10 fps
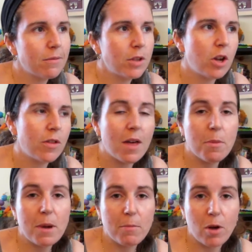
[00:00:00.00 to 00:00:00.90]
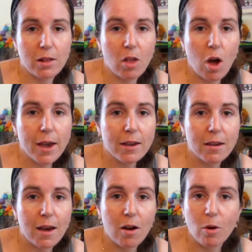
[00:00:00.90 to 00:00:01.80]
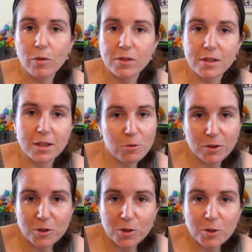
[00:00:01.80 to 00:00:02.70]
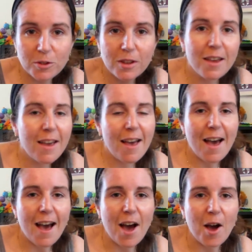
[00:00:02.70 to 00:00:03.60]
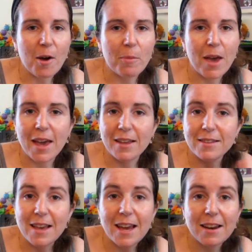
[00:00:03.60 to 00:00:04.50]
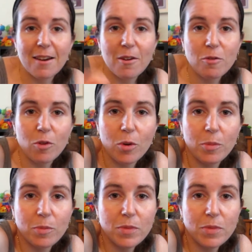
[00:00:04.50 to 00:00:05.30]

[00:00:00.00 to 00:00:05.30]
you know, the other people I like are obviously Crystal, and Dana from